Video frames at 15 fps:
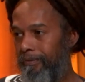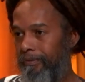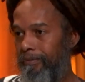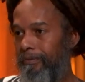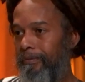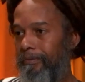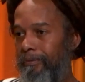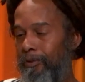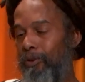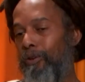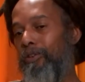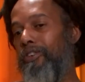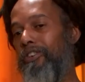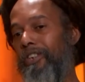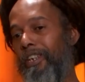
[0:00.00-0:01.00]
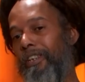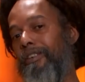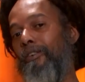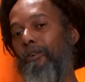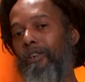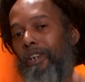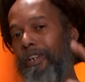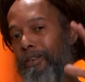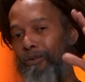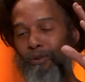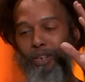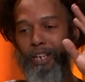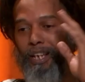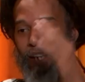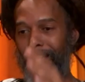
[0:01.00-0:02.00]
Right. So he said, okay, you
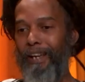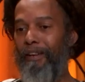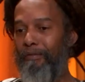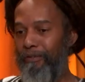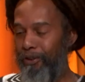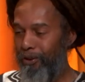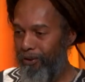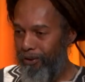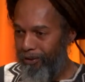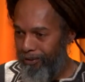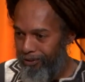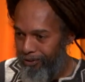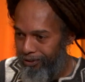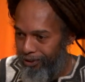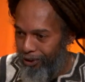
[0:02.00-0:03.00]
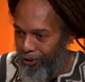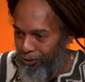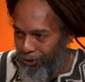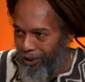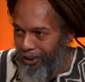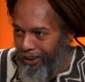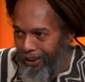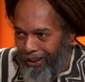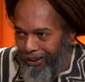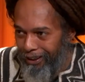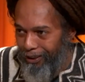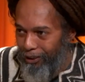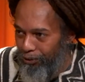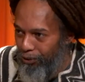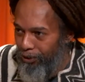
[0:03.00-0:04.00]
can't have your children in any of
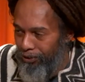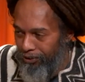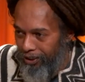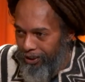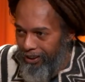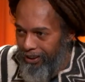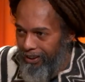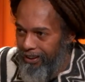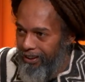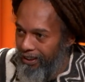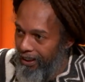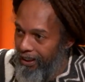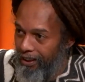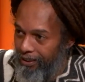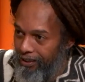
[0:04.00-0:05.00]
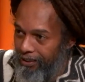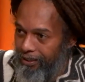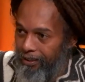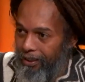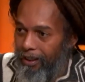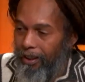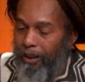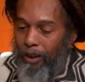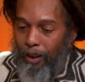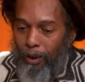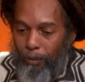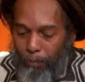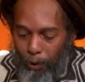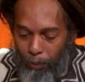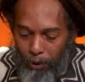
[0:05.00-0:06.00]
the 360 days.
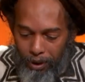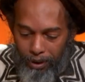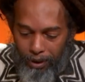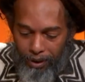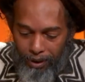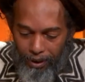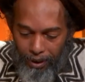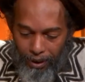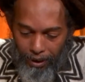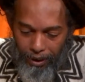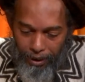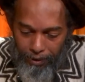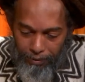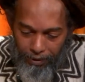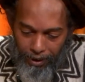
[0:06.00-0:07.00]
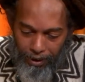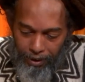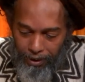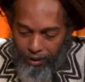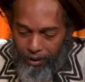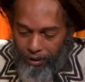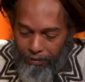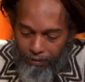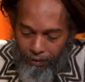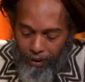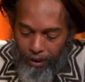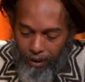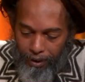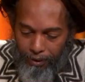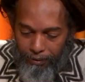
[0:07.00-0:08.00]
But what the, uh, the Ennead of,
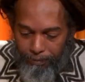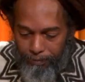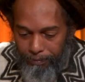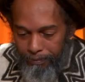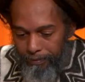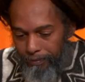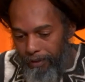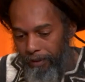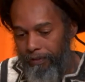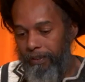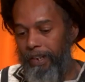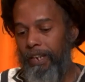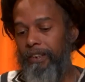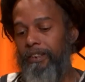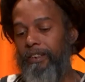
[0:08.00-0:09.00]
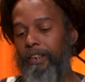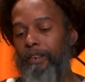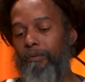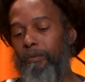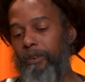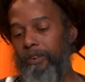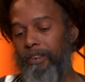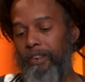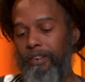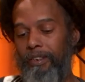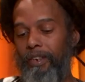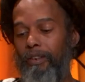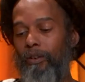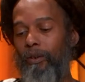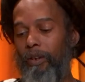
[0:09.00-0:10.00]
uh, of gods did was they
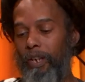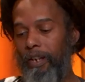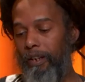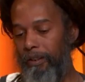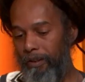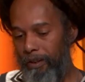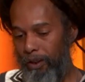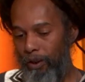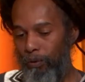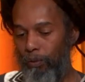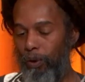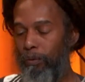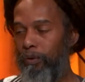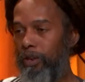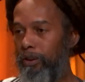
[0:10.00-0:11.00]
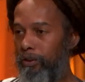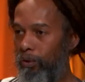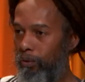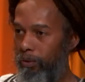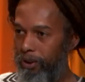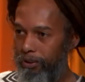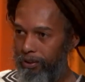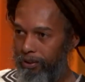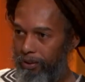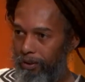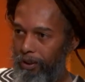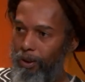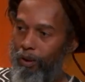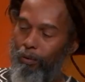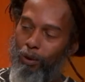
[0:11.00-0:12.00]
said, okay, what we'll do is
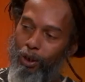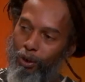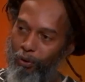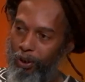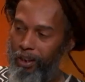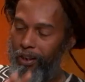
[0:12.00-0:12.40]
we'll create